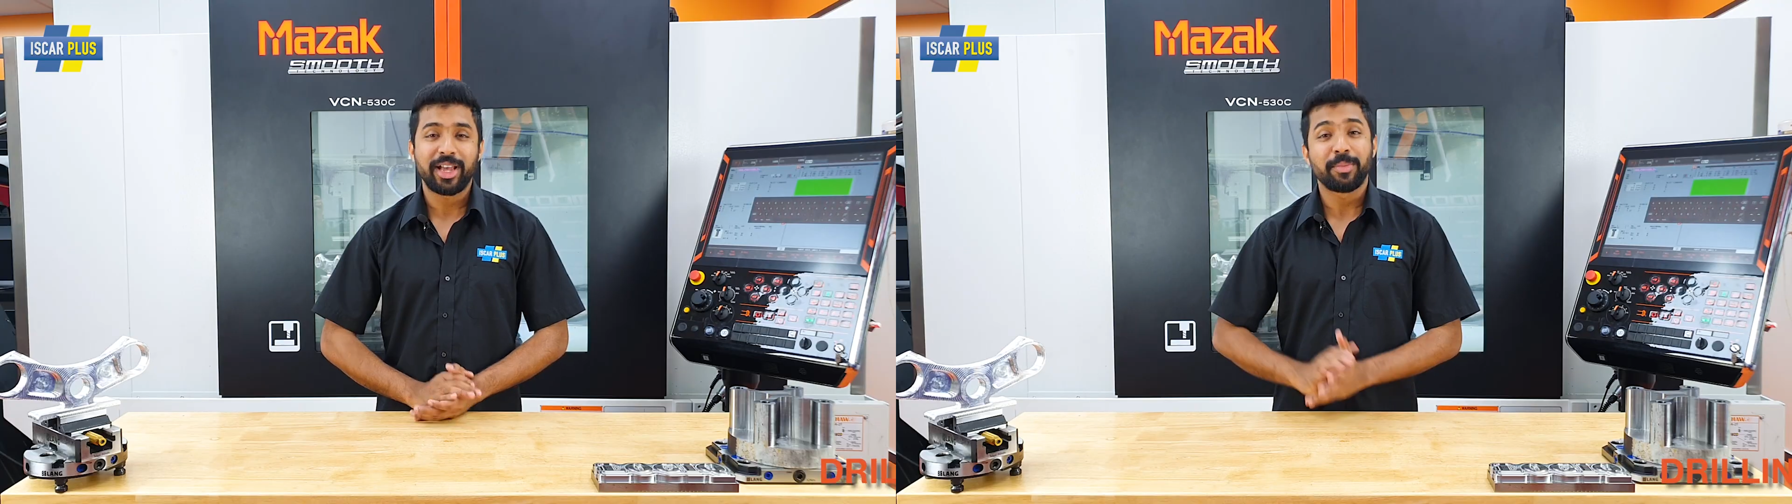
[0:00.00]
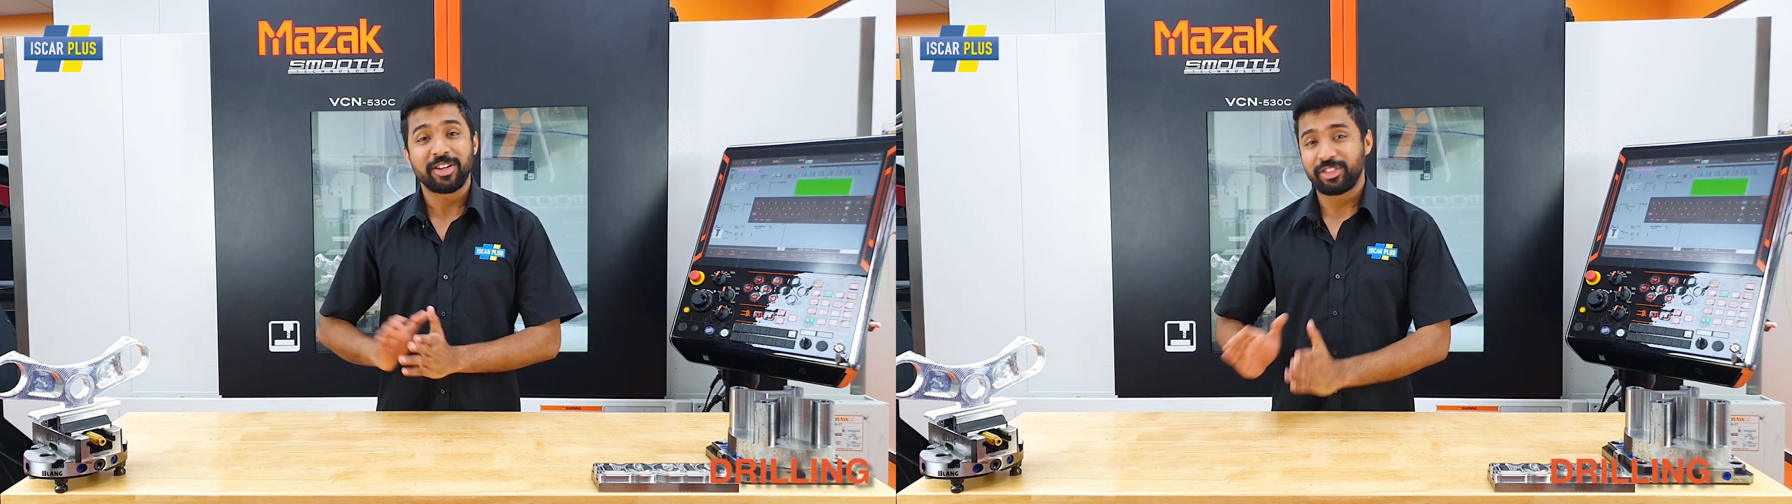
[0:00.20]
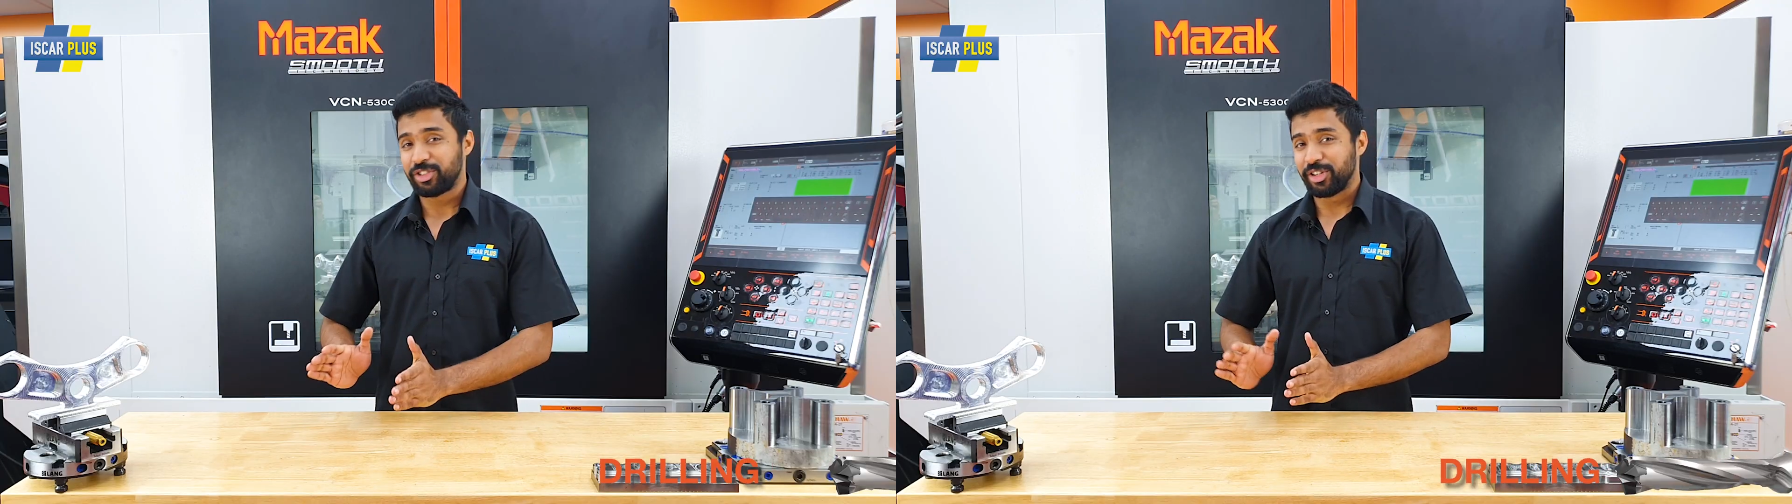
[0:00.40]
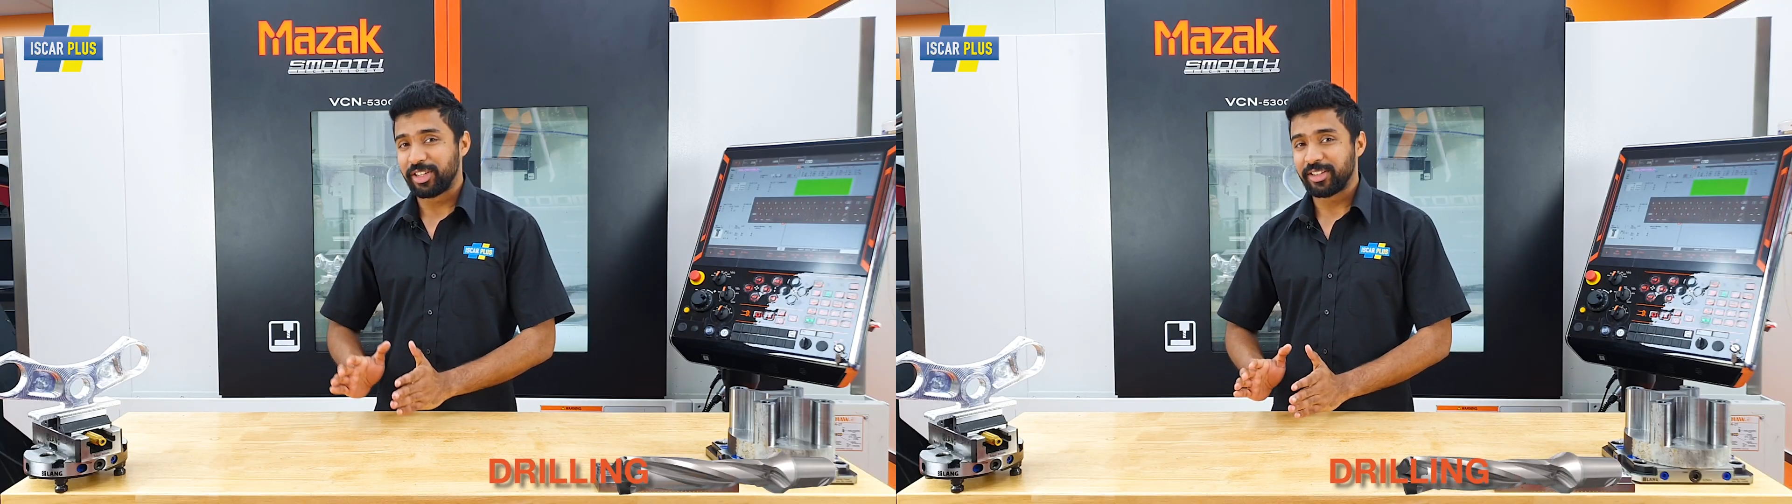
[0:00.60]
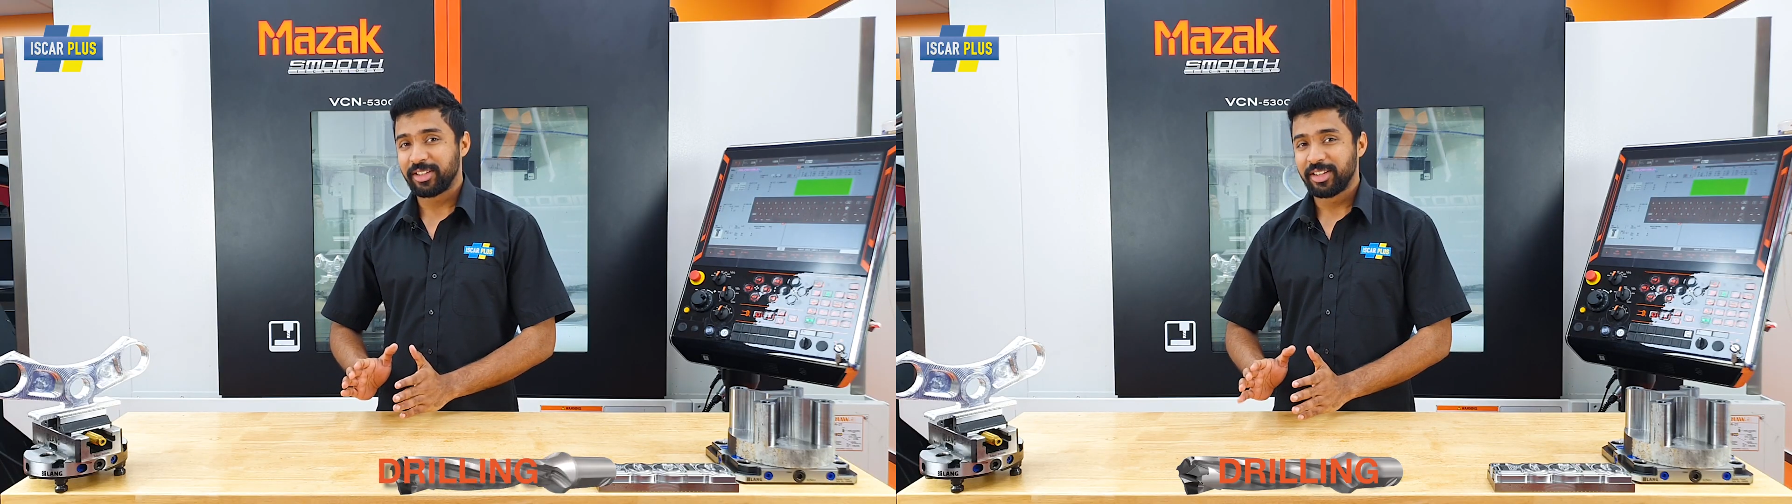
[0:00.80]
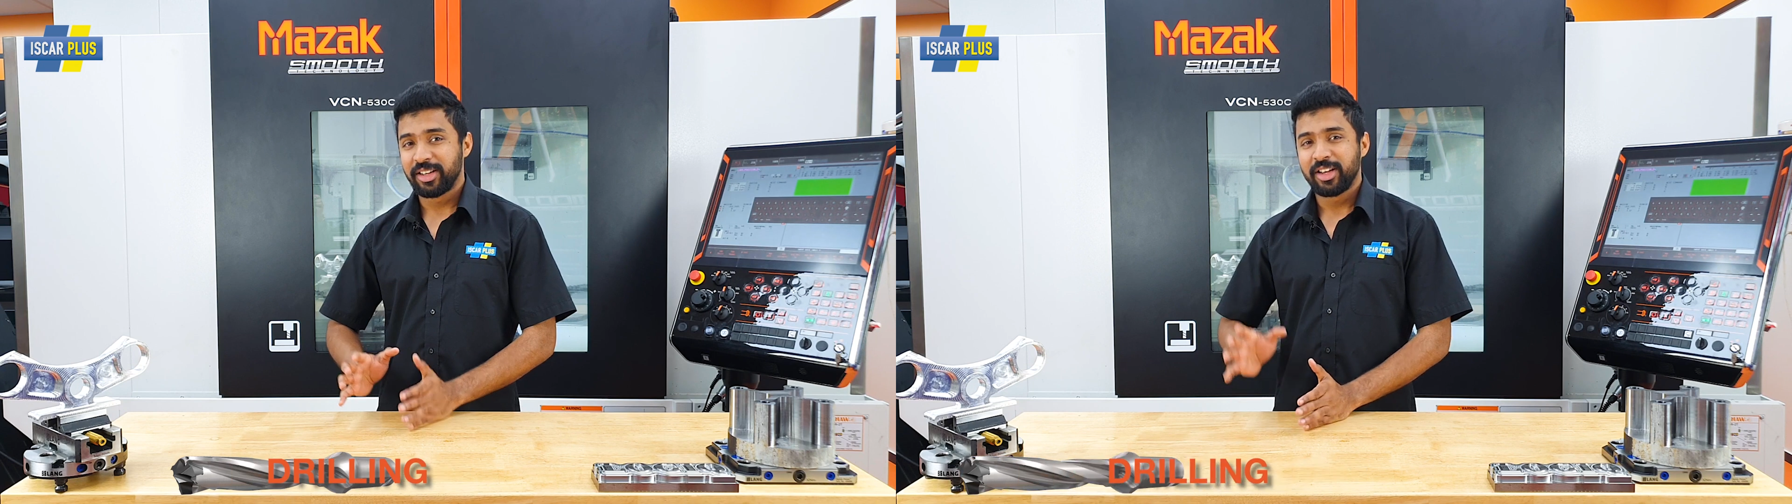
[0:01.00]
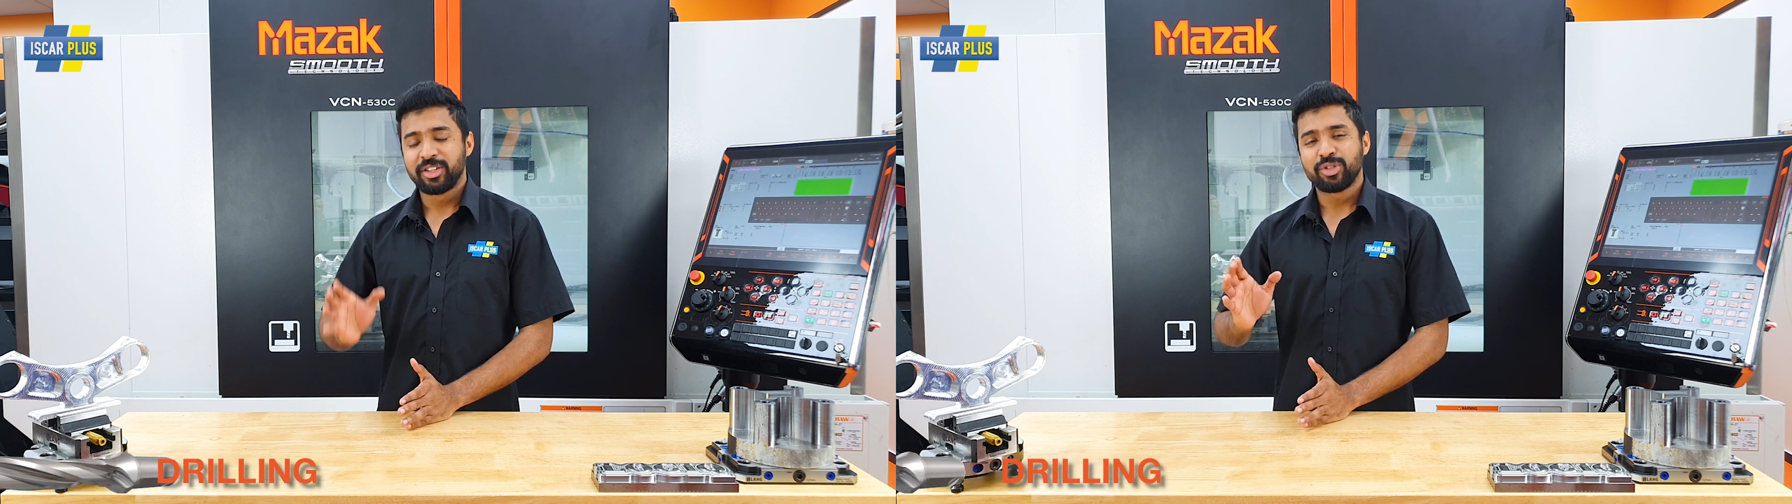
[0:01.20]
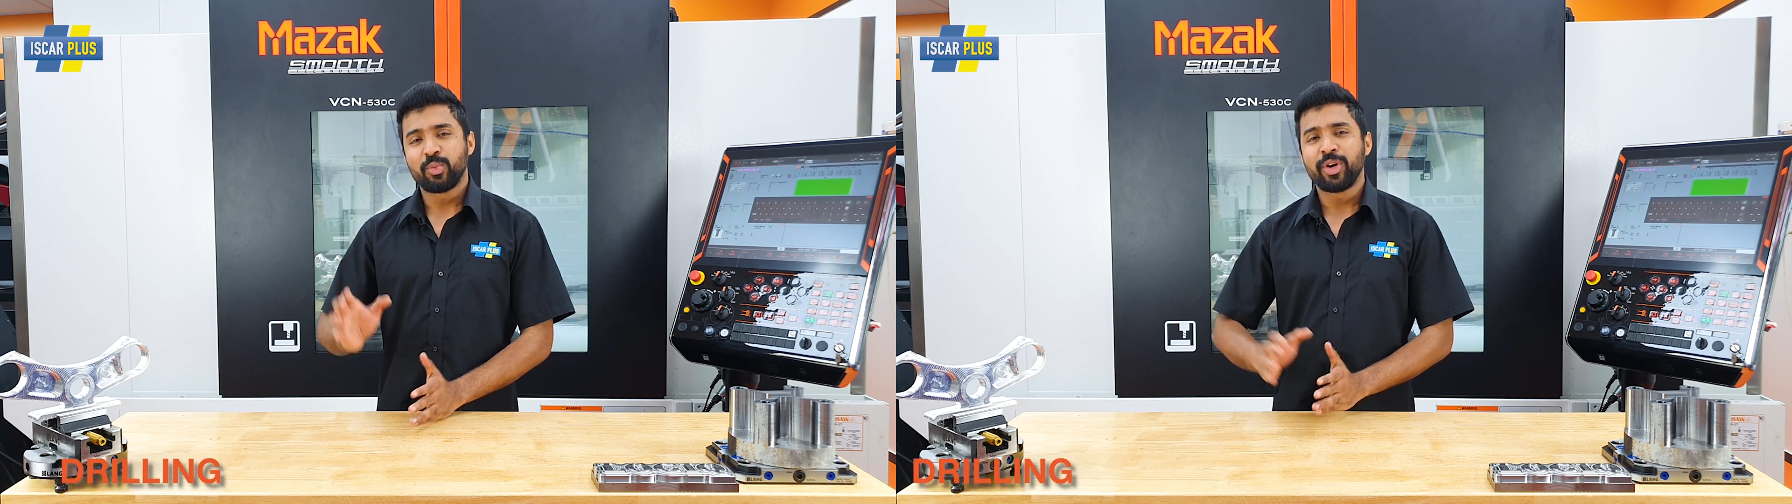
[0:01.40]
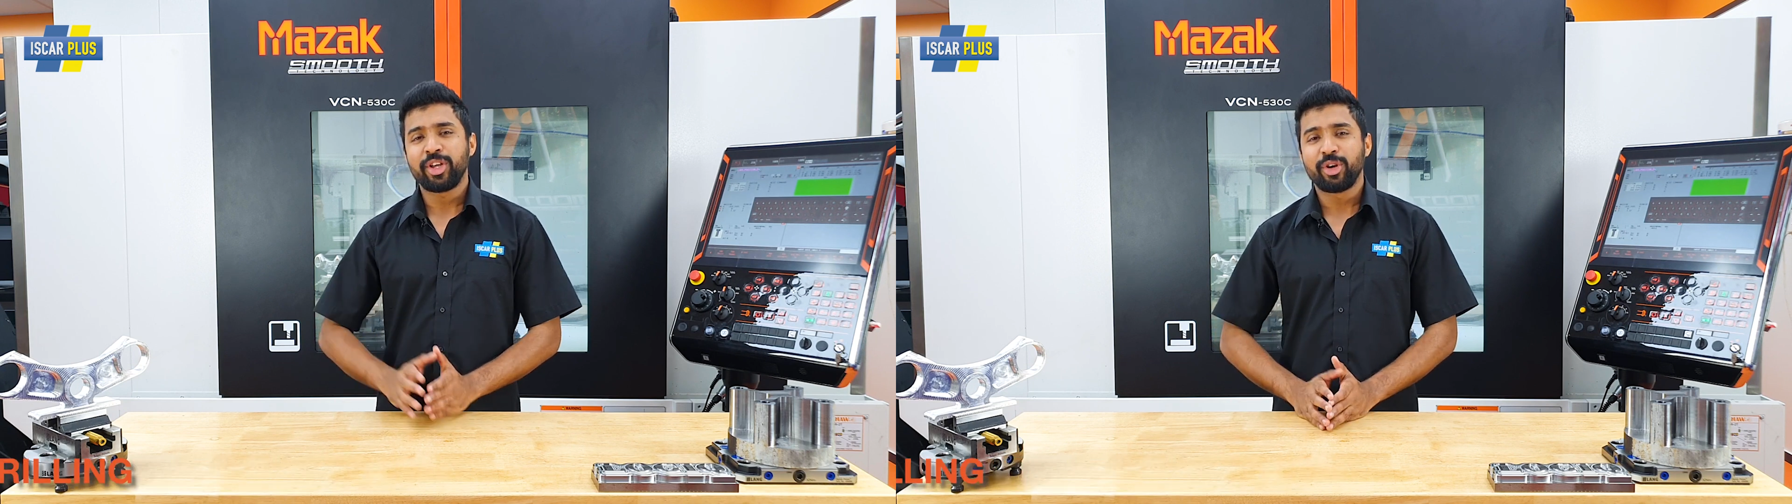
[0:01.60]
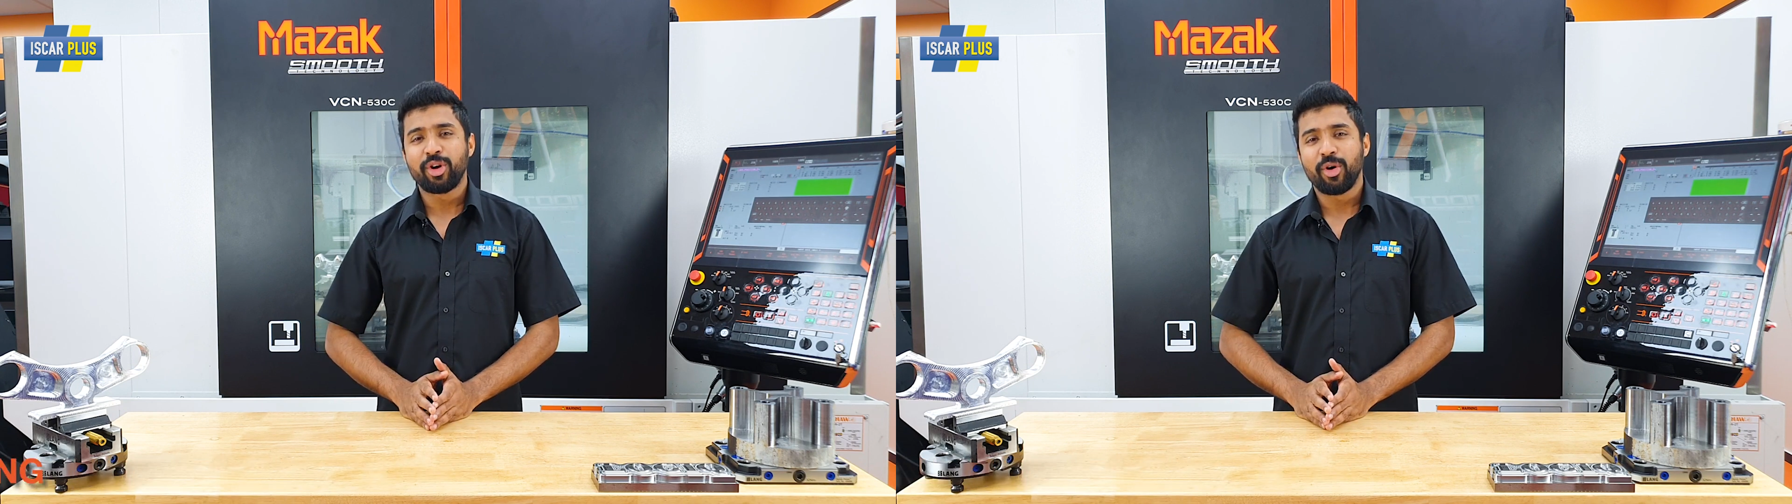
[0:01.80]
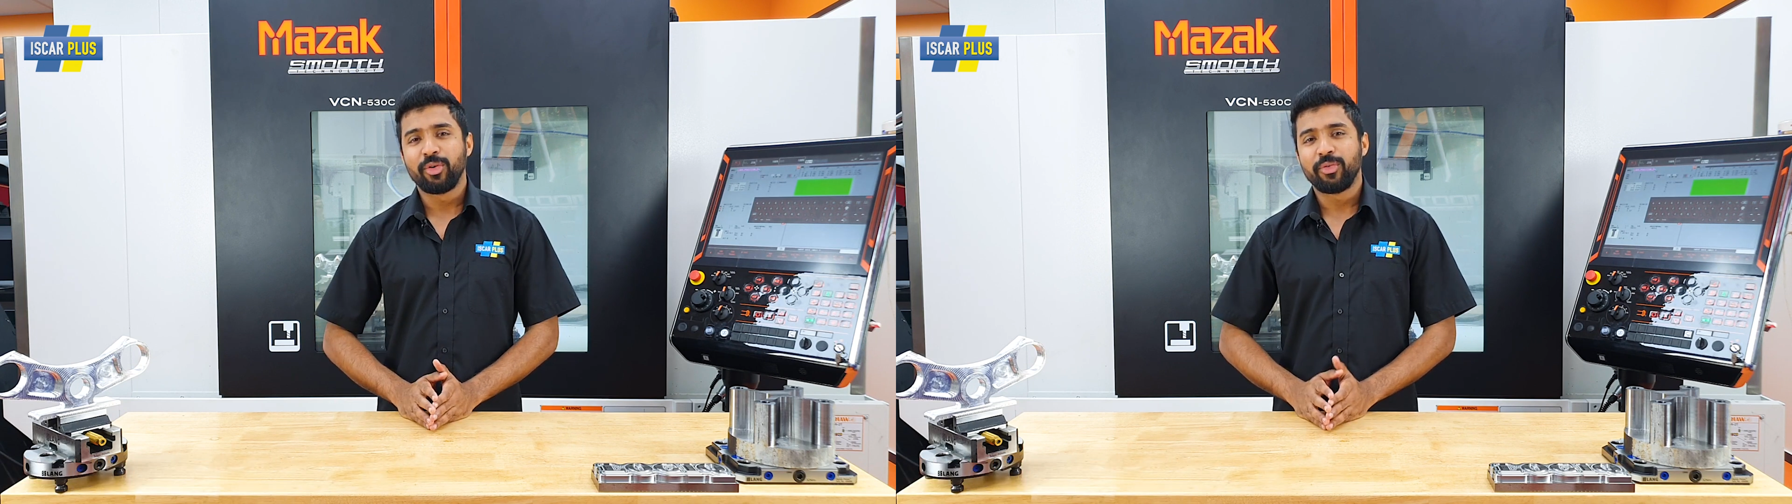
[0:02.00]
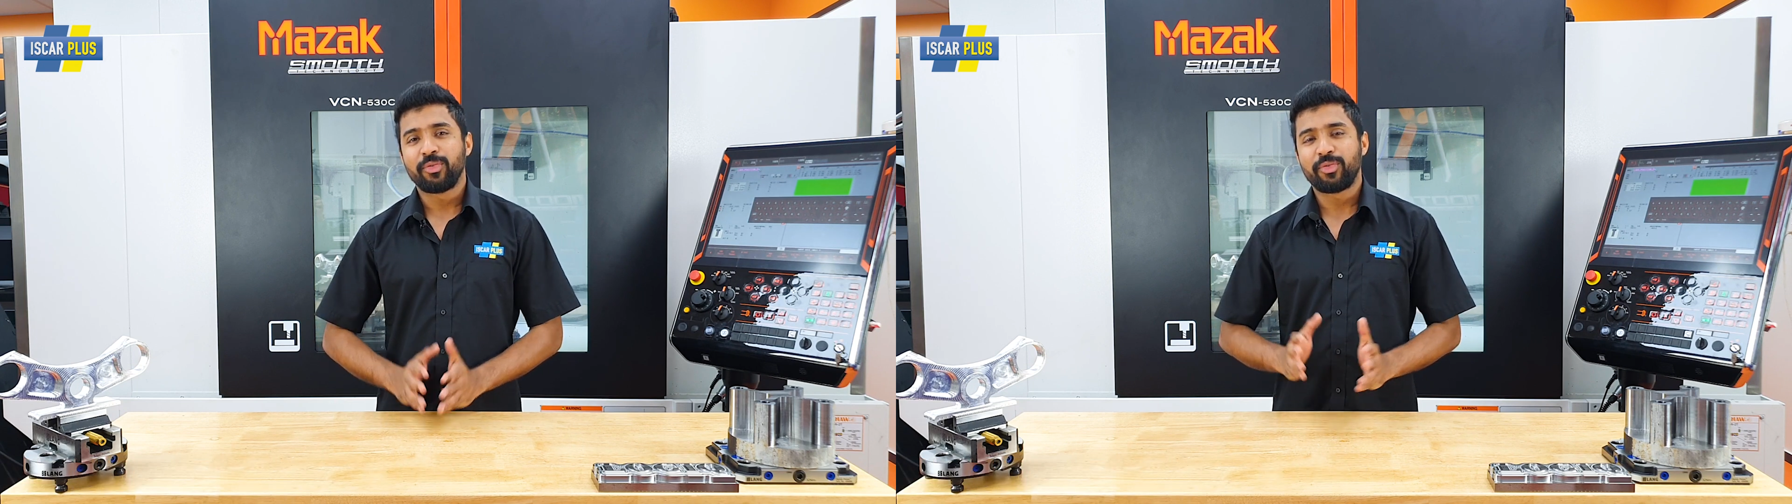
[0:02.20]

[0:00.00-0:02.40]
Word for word: about drilling. So where do you go